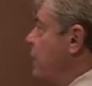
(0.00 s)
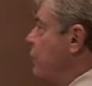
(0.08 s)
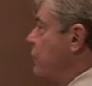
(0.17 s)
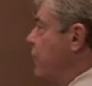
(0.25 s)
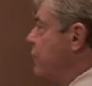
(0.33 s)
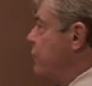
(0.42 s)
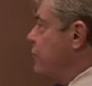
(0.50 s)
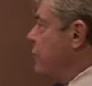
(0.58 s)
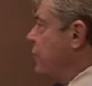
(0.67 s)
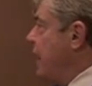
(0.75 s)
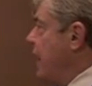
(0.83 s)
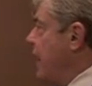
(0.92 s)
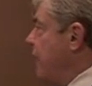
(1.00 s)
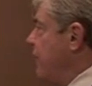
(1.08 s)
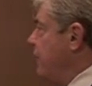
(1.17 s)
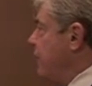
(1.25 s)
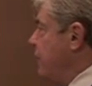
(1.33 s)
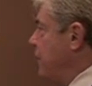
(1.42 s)
Reasonable doubt.
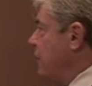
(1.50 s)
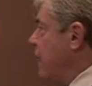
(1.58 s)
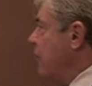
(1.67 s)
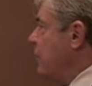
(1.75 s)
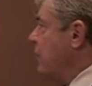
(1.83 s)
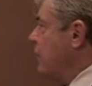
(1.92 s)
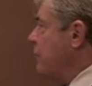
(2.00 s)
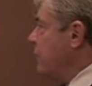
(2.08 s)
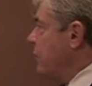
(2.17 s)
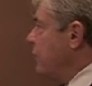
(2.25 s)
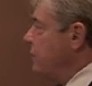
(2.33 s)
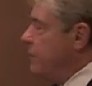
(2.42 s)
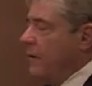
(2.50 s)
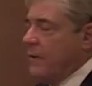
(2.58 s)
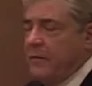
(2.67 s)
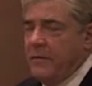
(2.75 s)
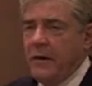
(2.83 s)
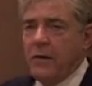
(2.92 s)
If from all the
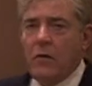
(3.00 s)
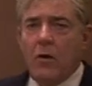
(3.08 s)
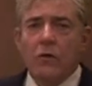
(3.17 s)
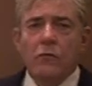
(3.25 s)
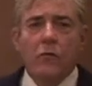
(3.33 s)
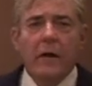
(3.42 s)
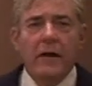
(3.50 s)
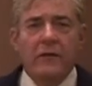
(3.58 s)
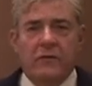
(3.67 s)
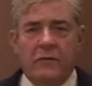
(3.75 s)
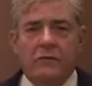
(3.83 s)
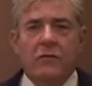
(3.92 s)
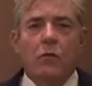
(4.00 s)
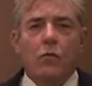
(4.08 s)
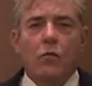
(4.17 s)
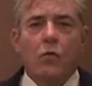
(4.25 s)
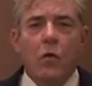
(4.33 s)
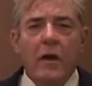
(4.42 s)
proof there are reasons,
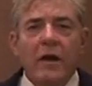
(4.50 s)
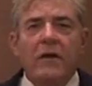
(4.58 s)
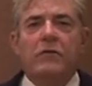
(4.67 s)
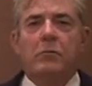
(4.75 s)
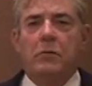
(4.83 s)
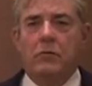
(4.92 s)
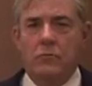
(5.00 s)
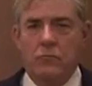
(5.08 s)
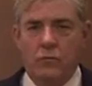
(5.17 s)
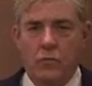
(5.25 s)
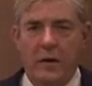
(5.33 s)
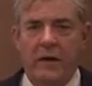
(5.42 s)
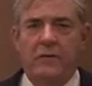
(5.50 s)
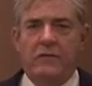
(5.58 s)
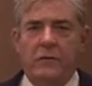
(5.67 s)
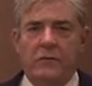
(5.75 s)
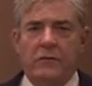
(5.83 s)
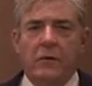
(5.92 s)
reasonable
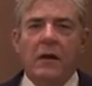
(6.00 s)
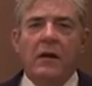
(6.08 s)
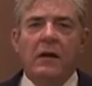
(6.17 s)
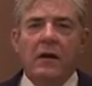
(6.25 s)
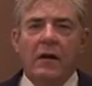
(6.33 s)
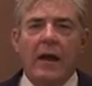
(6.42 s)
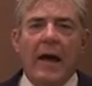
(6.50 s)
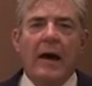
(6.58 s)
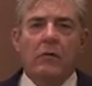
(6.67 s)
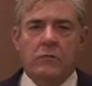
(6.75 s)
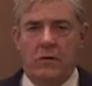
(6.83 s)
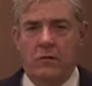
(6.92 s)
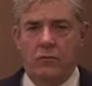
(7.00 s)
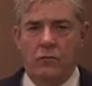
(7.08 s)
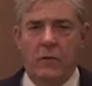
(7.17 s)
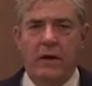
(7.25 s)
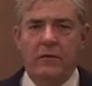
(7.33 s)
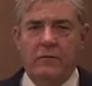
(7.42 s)
reasons, doubt
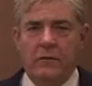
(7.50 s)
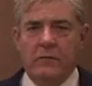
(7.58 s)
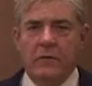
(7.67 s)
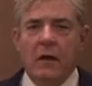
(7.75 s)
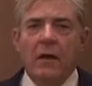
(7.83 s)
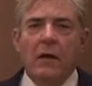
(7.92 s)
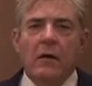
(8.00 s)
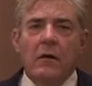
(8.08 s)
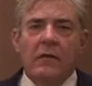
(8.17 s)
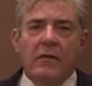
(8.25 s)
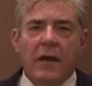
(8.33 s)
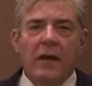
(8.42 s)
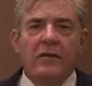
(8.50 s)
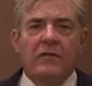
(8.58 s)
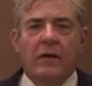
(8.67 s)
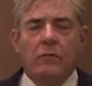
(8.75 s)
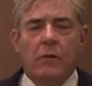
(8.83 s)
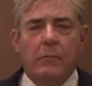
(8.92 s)
reasons, things
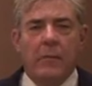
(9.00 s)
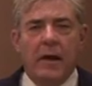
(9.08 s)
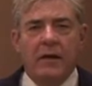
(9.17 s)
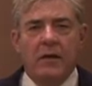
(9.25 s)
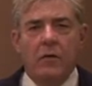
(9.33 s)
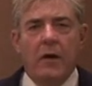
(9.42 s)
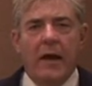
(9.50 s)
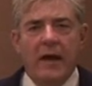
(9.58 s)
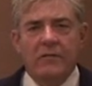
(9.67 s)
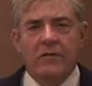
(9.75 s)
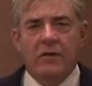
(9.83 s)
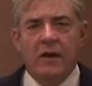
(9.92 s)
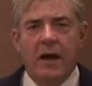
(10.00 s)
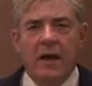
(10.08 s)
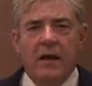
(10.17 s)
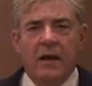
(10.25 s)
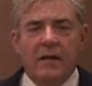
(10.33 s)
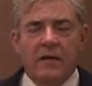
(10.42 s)
that would make you
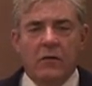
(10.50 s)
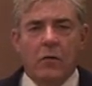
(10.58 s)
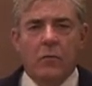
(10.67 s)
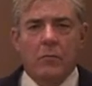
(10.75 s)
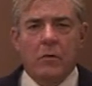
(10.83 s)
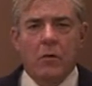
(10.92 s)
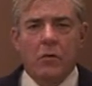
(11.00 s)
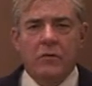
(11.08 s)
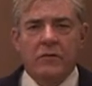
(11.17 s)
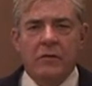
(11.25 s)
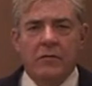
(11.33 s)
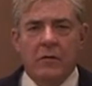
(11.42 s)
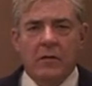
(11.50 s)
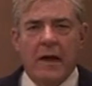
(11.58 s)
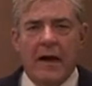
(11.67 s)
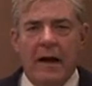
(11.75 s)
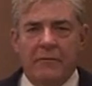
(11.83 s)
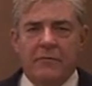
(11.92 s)
hesitate in the normal course of your
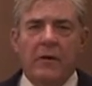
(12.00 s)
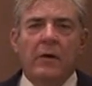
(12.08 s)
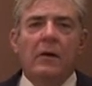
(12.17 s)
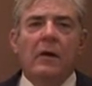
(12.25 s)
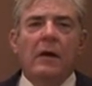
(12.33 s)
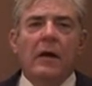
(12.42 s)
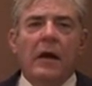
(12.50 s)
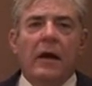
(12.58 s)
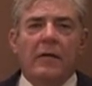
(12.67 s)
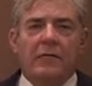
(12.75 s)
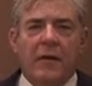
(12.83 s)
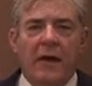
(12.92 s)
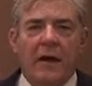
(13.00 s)
life. If the